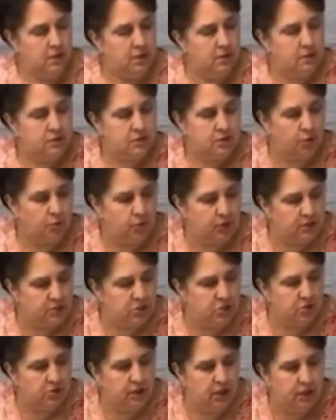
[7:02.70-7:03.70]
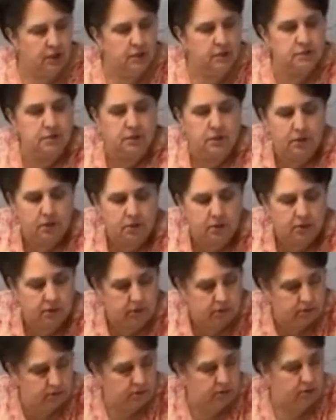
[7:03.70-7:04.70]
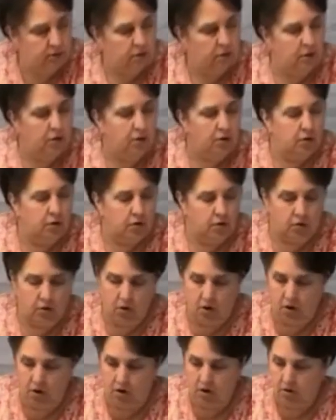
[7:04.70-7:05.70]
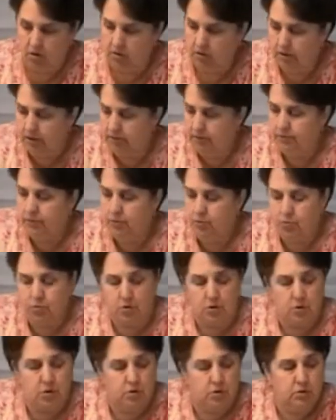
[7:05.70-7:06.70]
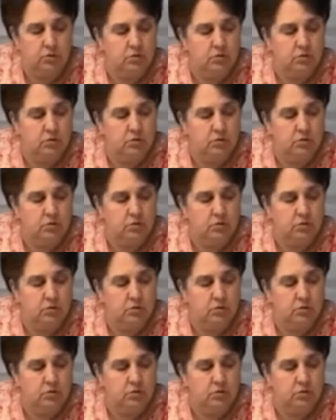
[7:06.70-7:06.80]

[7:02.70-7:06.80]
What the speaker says: So once you get all of your